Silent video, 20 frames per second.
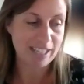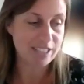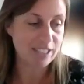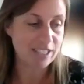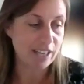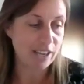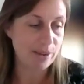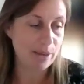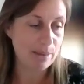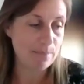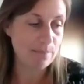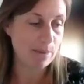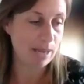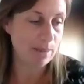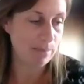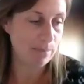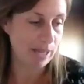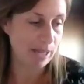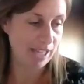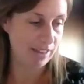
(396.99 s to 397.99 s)
So it
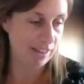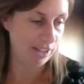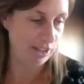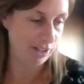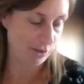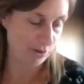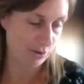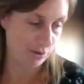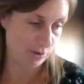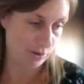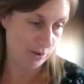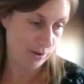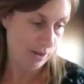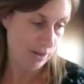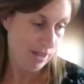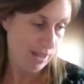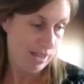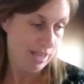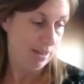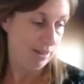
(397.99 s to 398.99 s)
might be that your
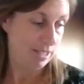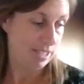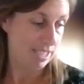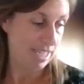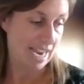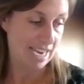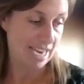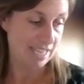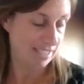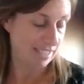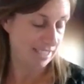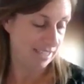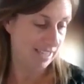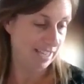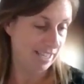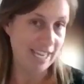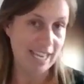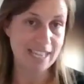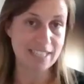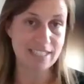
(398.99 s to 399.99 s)
dad
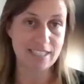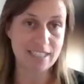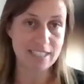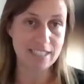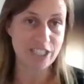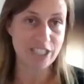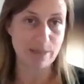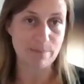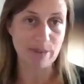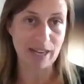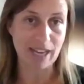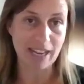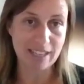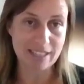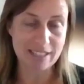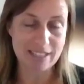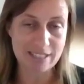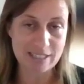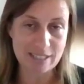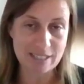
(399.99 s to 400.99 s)
isn't a
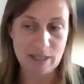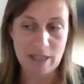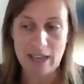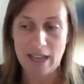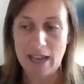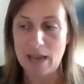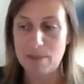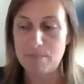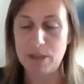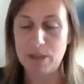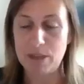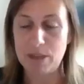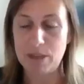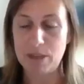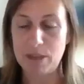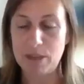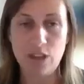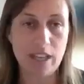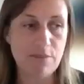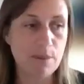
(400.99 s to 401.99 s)
gymnast, but
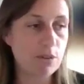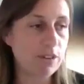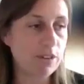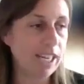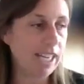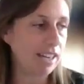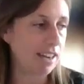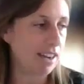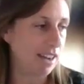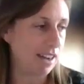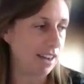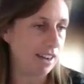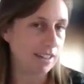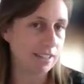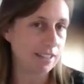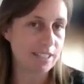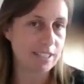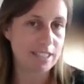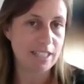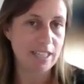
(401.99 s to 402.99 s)
you can give him green
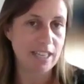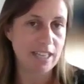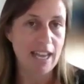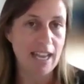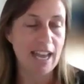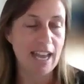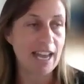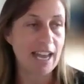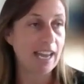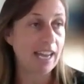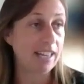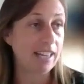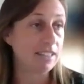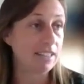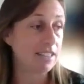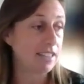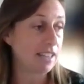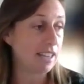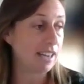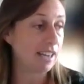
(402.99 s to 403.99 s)
cards.
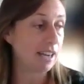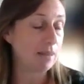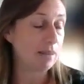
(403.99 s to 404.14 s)
And